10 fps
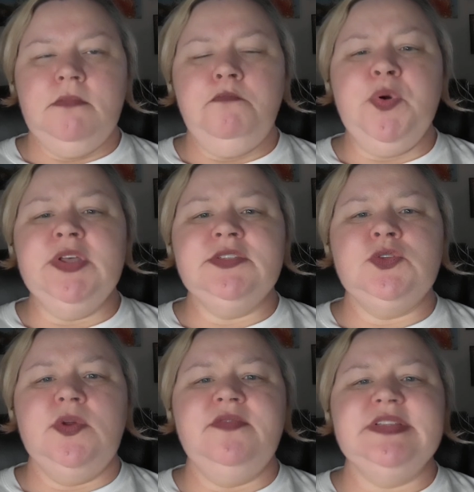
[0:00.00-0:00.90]
put
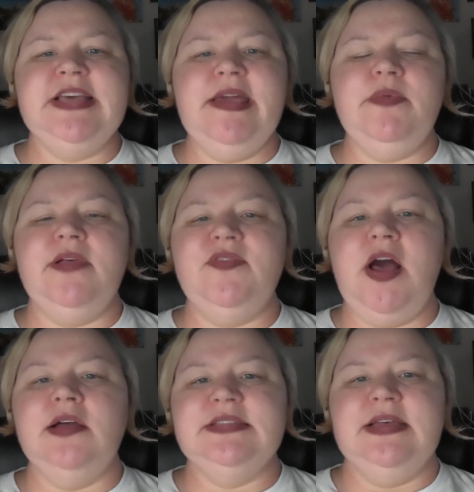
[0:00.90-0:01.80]
sort of a table of
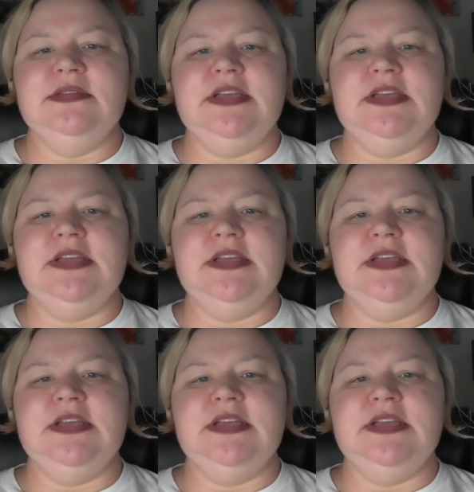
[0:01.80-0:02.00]
contents